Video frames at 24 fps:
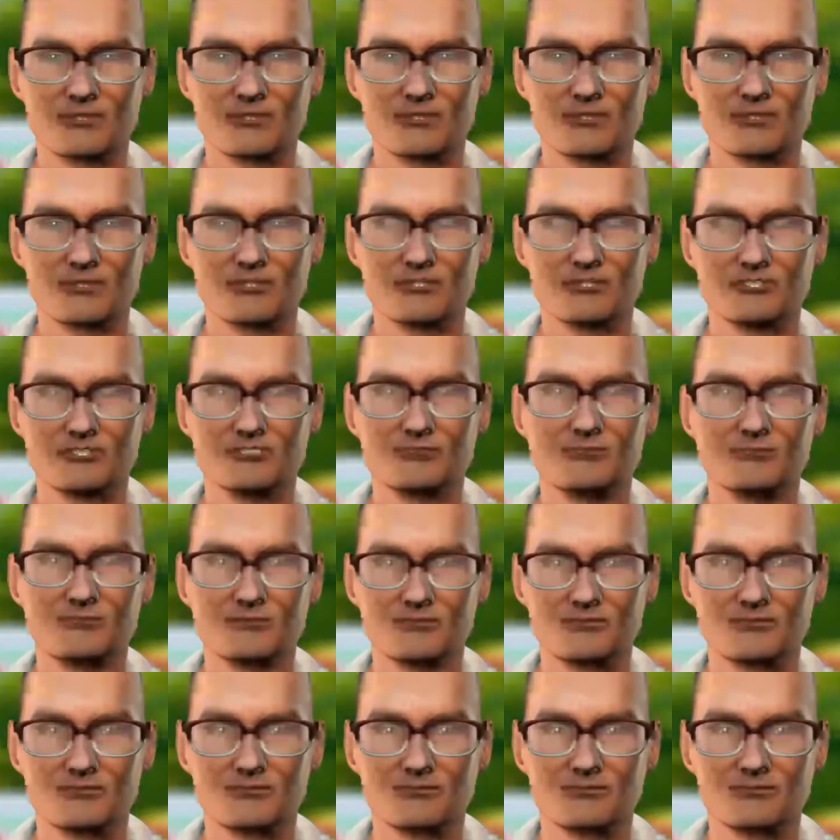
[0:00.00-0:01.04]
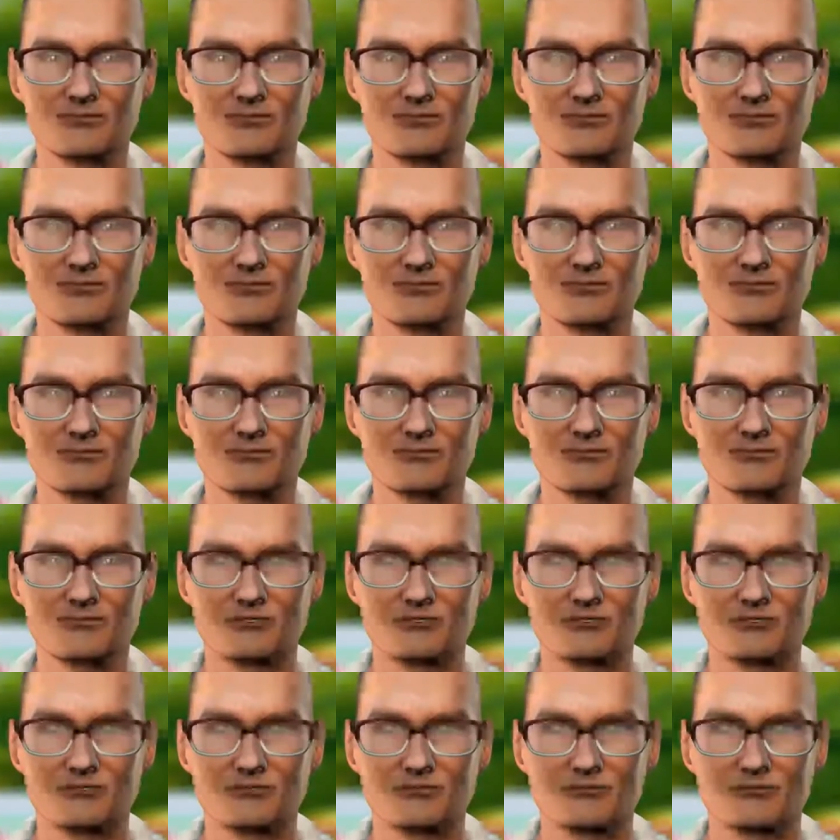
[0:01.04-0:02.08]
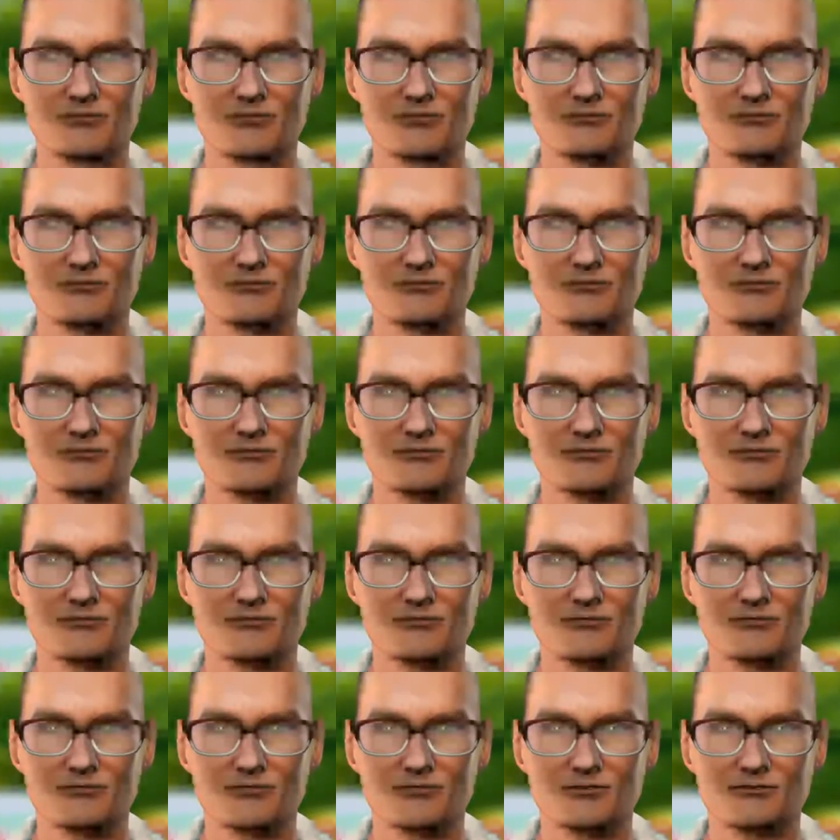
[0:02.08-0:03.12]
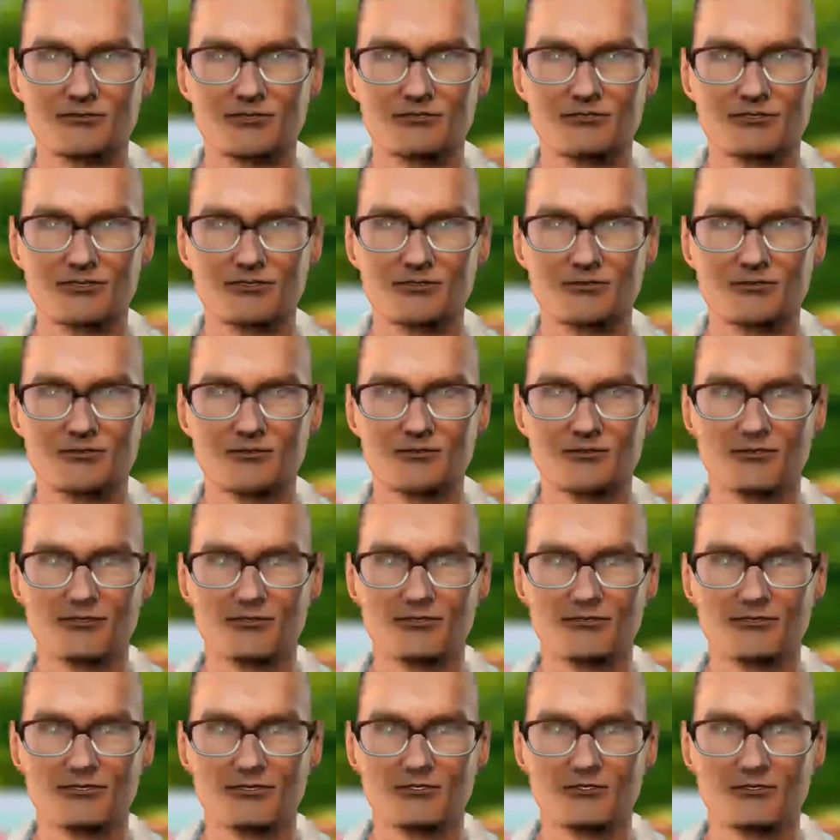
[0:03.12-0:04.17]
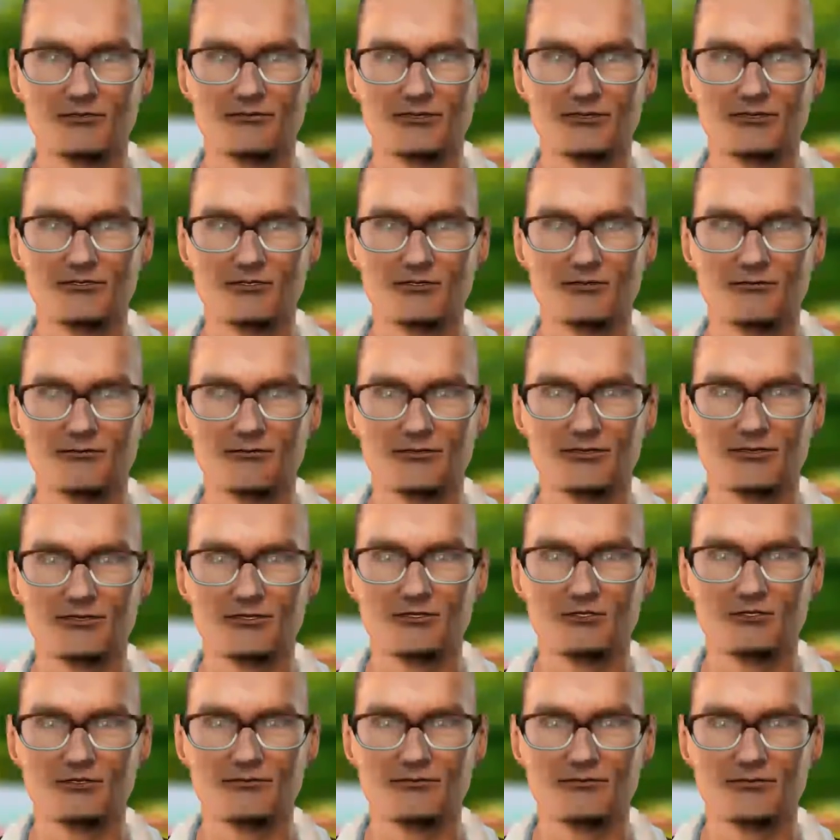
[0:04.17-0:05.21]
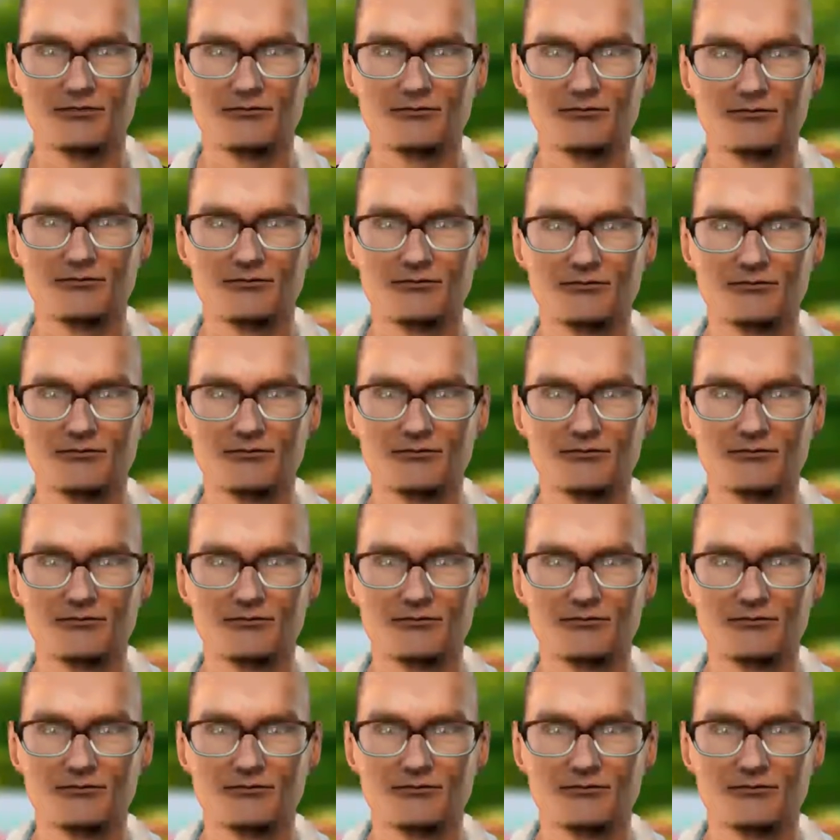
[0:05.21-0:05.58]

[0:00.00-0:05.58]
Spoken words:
So this is one particular group of writers have gone down this line.